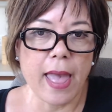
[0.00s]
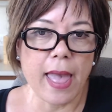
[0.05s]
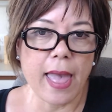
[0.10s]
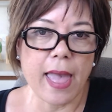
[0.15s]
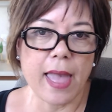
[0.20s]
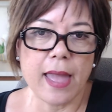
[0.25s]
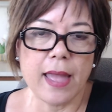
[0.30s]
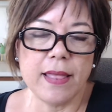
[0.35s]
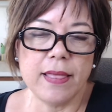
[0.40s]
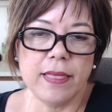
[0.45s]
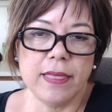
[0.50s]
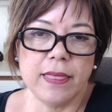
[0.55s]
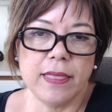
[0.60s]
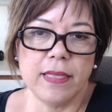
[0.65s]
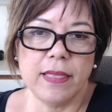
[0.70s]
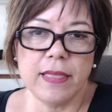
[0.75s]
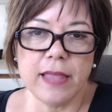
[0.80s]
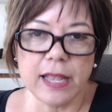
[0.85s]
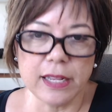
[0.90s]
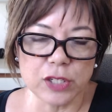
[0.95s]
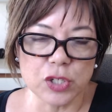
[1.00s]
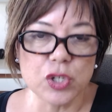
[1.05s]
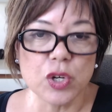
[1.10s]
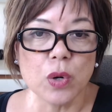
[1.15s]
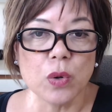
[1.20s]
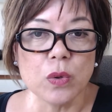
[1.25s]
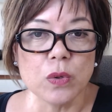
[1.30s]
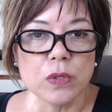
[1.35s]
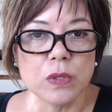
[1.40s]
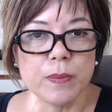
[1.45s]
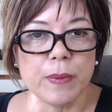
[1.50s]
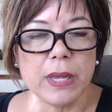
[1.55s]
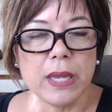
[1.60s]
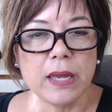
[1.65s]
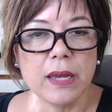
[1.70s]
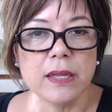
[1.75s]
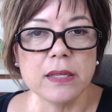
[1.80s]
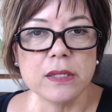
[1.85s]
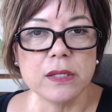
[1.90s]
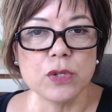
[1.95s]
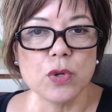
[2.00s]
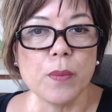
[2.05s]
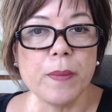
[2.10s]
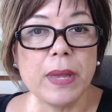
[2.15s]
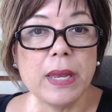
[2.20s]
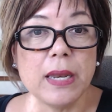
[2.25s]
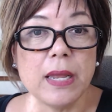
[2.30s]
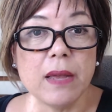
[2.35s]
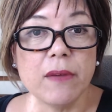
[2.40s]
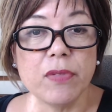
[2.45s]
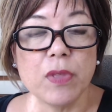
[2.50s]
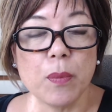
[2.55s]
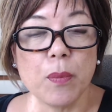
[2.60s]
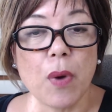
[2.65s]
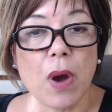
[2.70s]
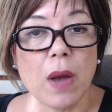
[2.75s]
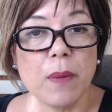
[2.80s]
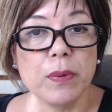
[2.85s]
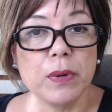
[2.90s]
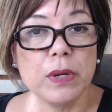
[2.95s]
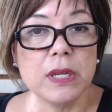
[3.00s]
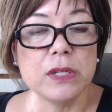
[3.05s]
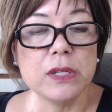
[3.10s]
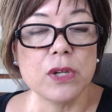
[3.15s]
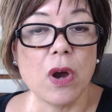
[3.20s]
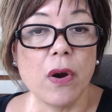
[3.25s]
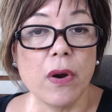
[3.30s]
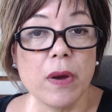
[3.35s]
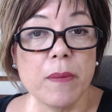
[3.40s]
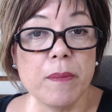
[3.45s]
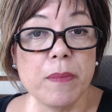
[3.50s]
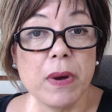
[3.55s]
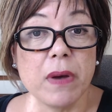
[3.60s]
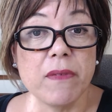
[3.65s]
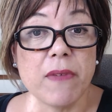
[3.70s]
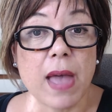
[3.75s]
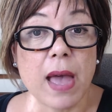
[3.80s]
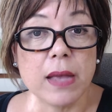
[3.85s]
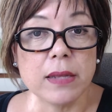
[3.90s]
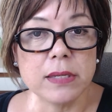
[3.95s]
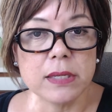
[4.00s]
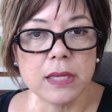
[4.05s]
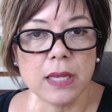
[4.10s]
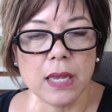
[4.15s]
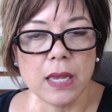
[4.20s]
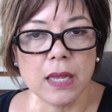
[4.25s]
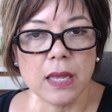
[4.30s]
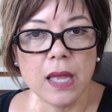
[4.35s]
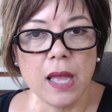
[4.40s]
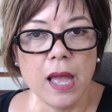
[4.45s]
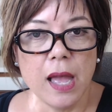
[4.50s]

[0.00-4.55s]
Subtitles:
And it shows because so many of the properties are above asking.